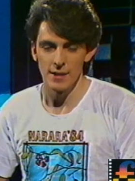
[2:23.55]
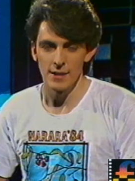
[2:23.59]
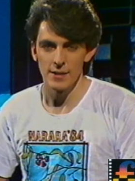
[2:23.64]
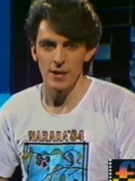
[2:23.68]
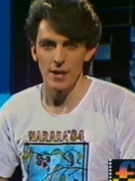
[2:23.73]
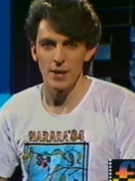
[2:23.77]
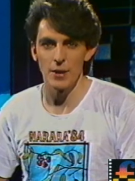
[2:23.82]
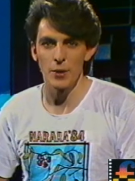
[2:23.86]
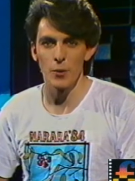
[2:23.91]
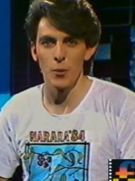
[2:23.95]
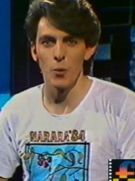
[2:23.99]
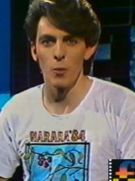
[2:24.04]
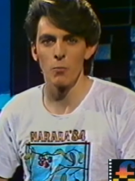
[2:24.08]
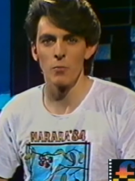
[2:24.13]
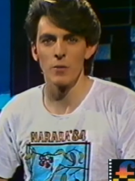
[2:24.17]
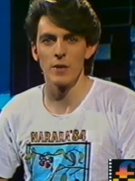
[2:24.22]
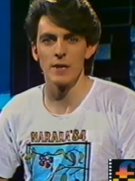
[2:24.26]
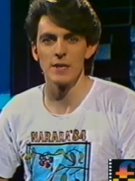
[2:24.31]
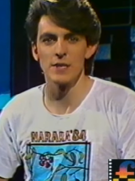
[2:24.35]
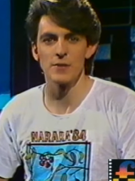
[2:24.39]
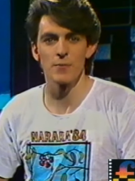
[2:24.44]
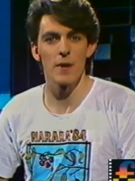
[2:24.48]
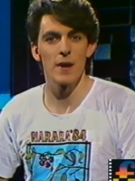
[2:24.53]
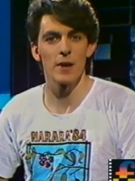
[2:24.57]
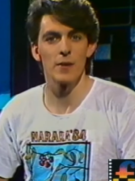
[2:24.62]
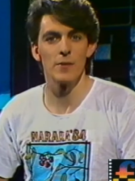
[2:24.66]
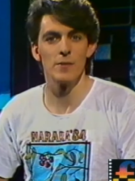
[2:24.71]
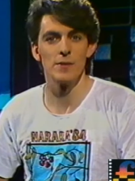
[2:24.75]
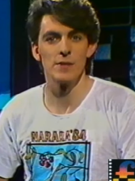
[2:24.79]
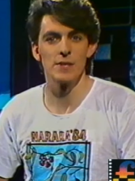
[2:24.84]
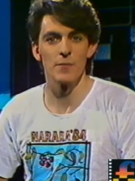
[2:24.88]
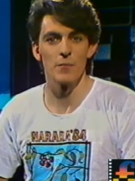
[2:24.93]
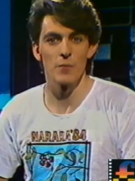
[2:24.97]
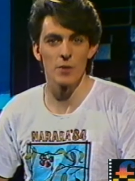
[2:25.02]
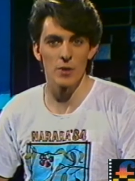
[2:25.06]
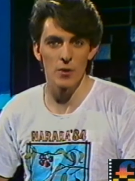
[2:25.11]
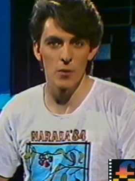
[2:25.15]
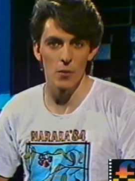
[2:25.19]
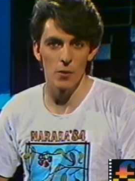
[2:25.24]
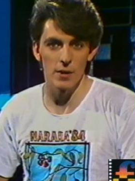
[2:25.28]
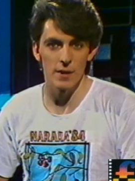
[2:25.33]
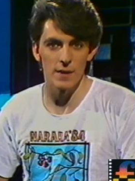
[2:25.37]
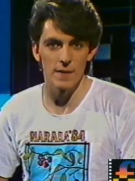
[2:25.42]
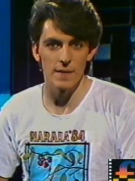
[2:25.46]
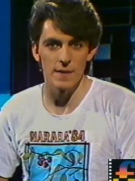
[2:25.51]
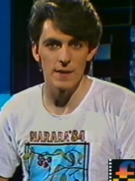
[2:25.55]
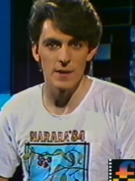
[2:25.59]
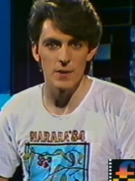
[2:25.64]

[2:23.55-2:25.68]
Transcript: Daddy Cool released records and recorded in the